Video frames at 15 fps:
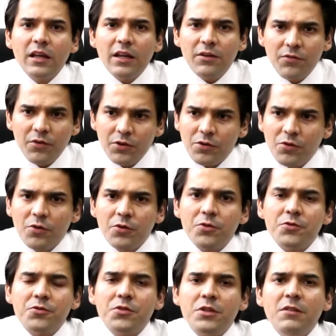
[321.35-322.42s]
and for the
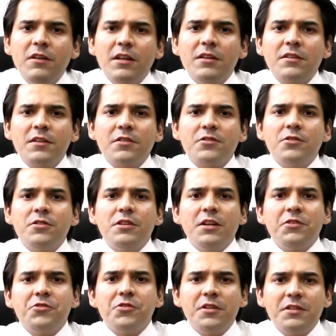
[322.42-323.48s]
court to see whether such
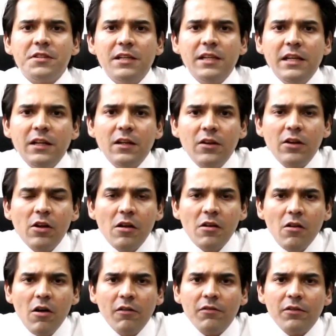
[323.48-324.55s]
detention is illegal or
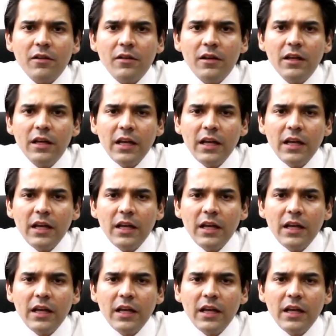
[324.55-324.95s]
unlawful.